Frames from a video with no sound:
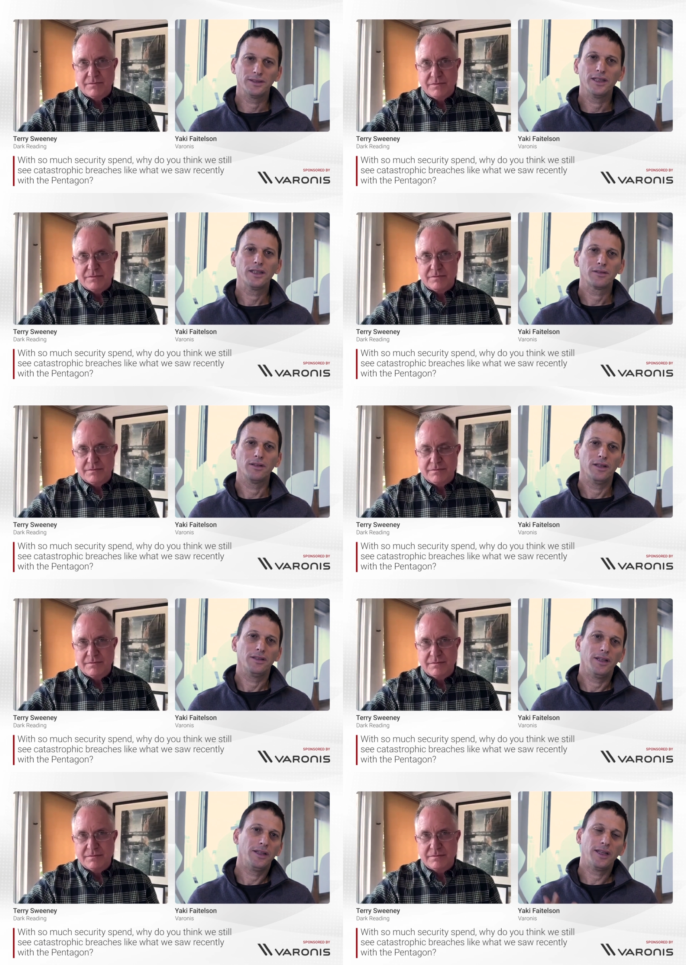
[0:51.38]
Speaker 1: they
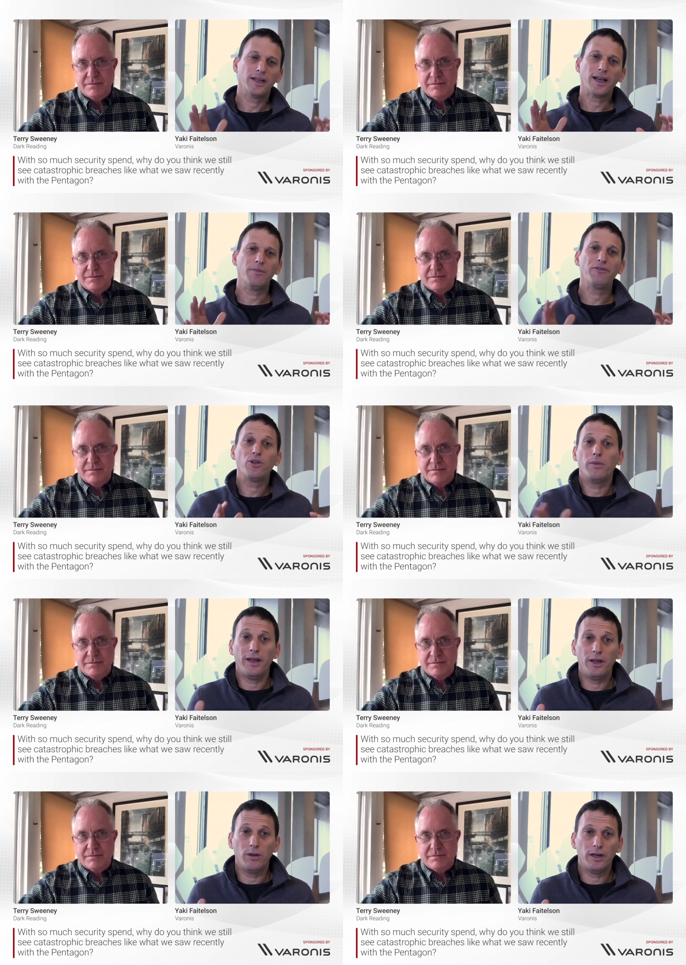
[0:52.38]
they can come from
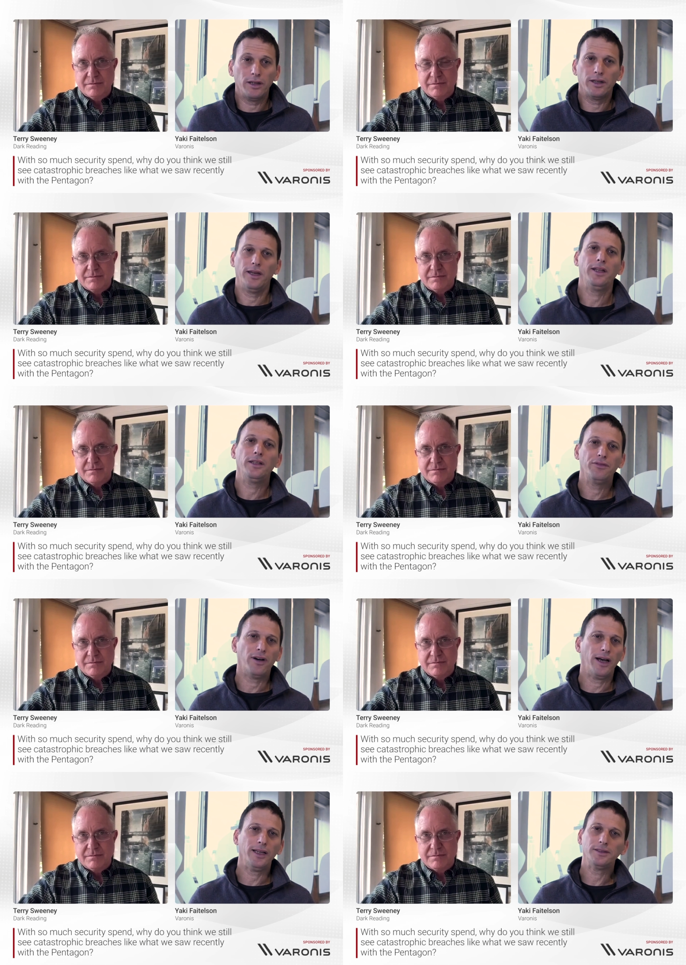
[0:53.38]
anywhere and any
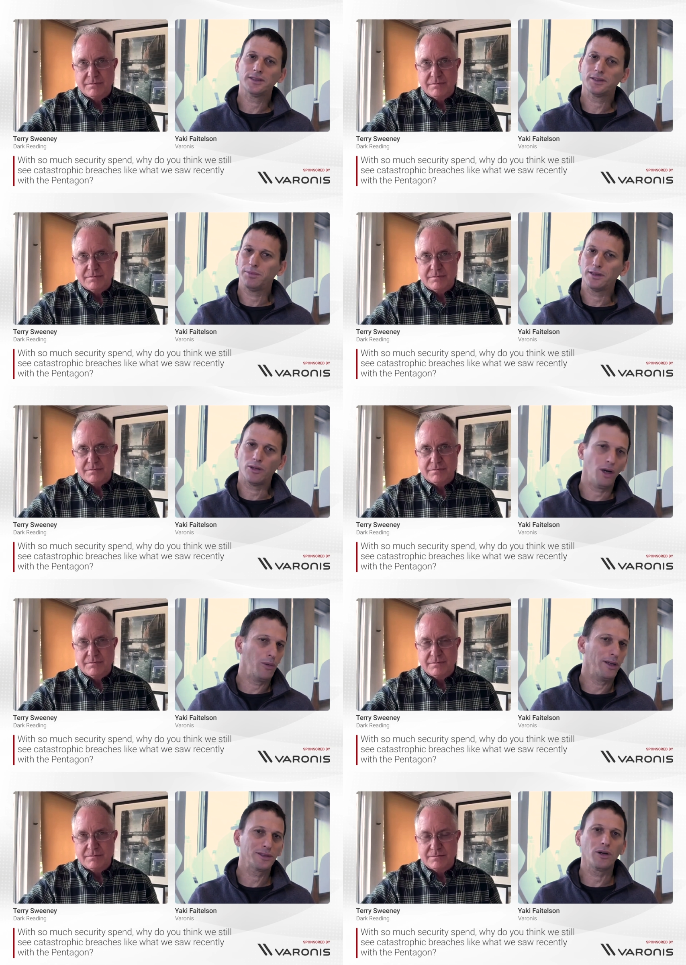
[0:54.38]
device, but
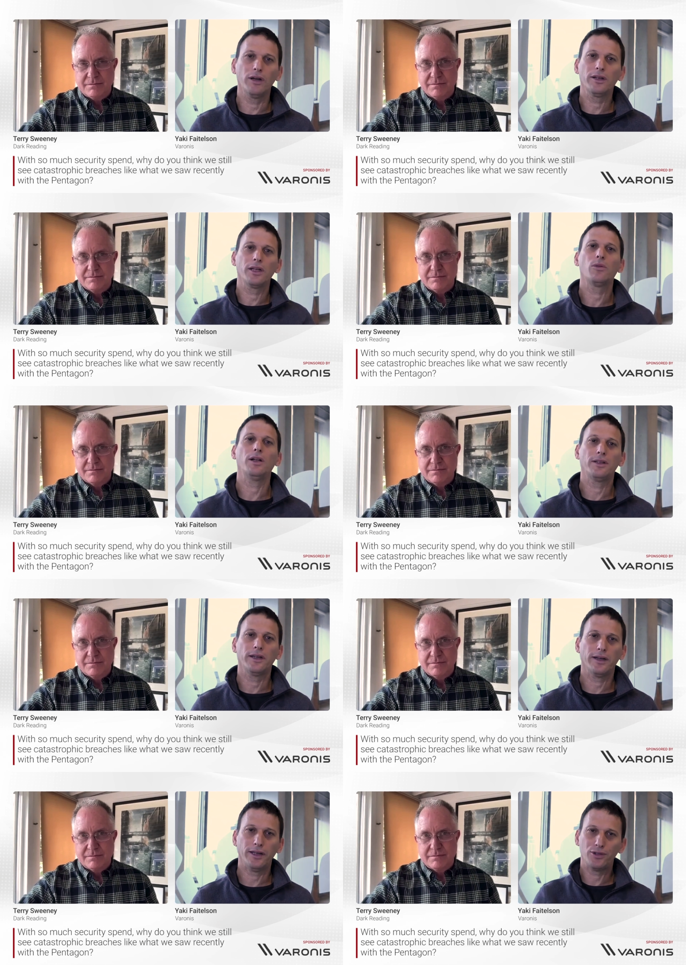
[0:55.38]
always going in one
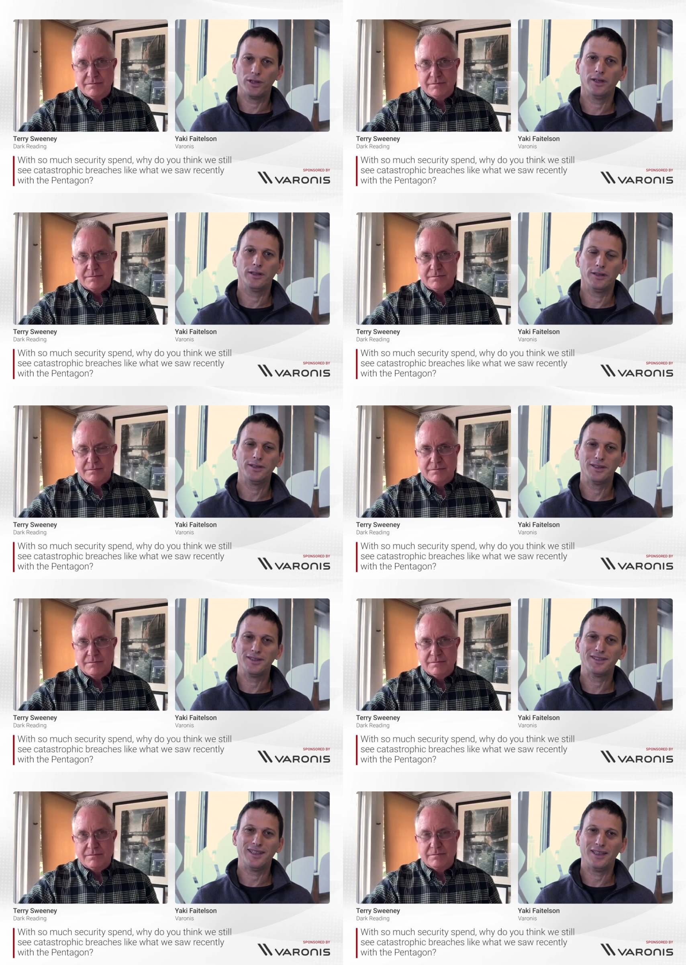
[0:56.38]
direction, and this
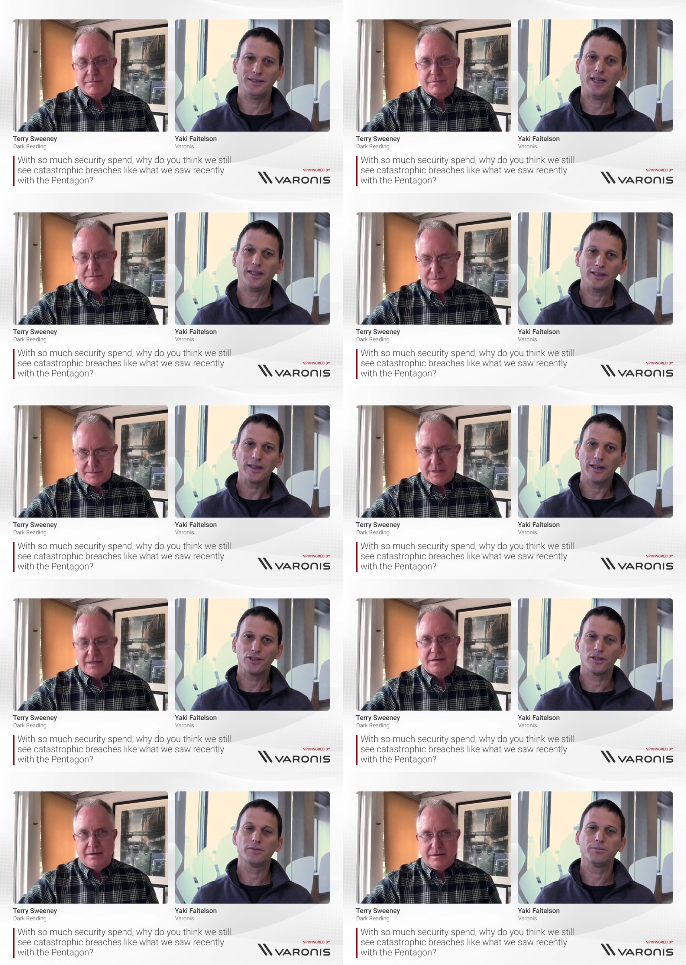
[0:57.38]
is the data
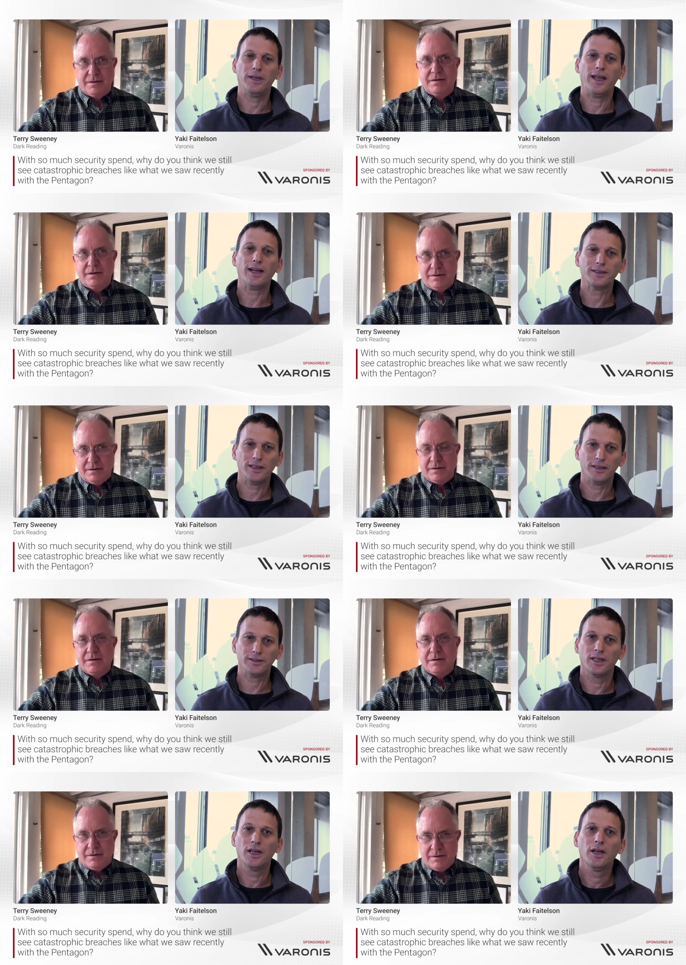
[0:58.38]
direction. Bad
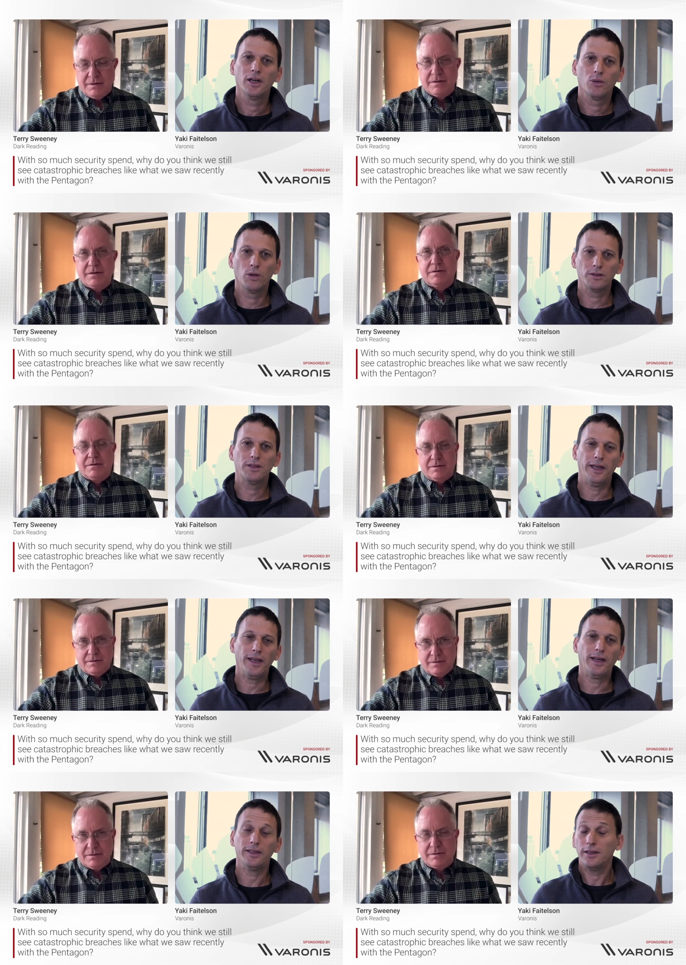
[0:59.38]
actors want
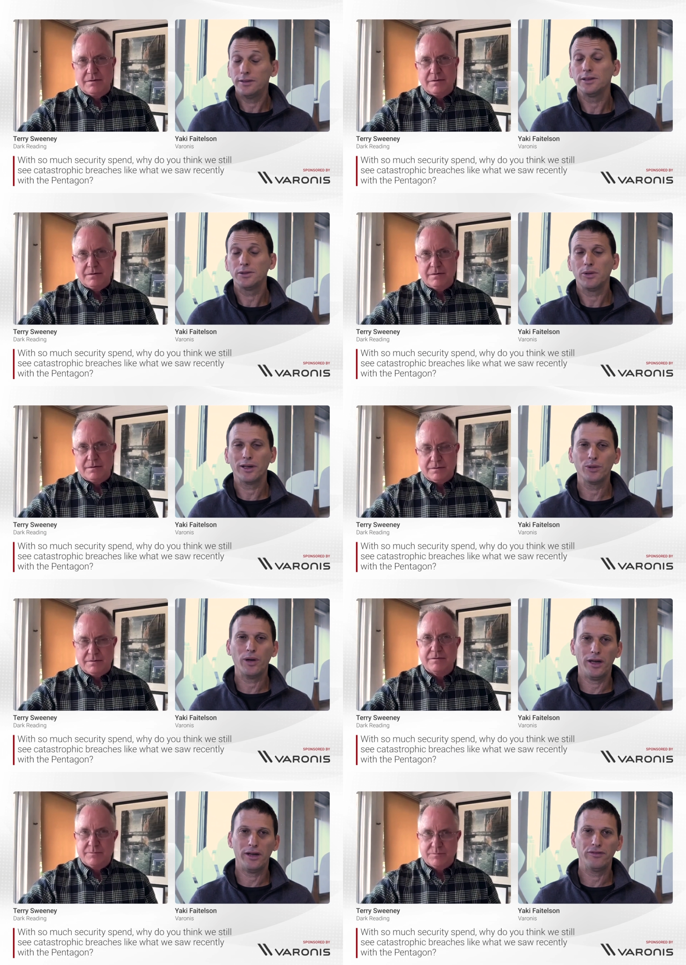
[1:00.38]
data, and this is where you
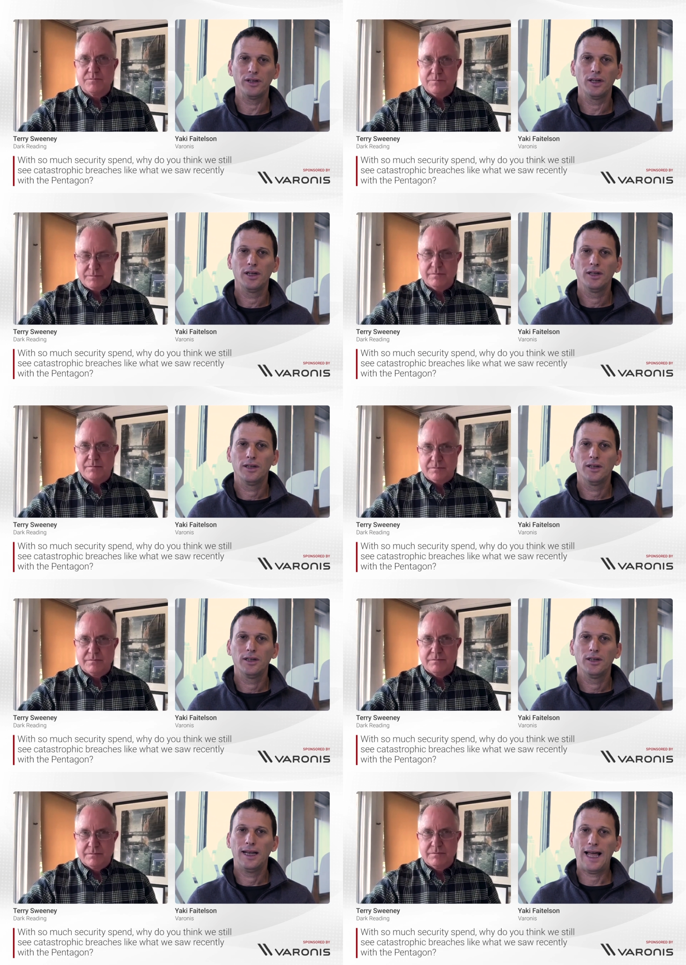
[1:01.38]
have
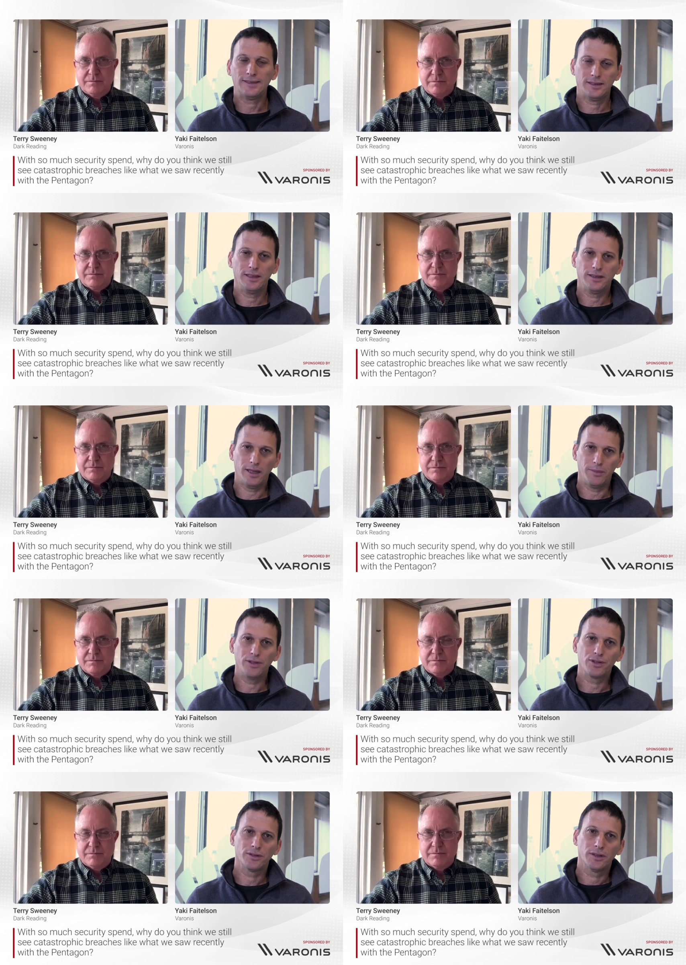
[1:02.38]
lasting
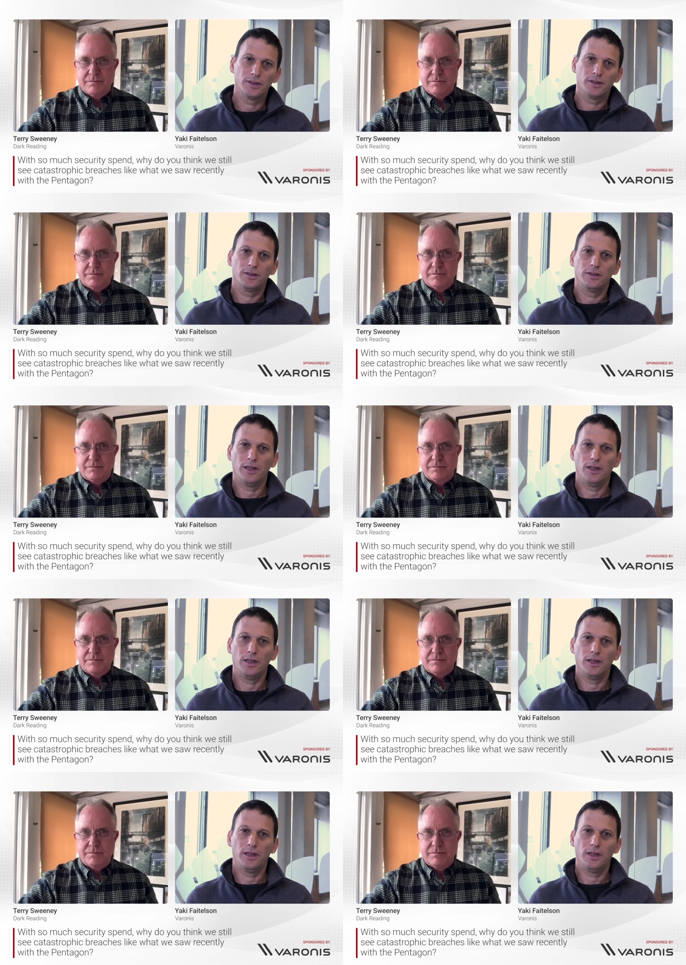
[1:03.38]
damage. And what's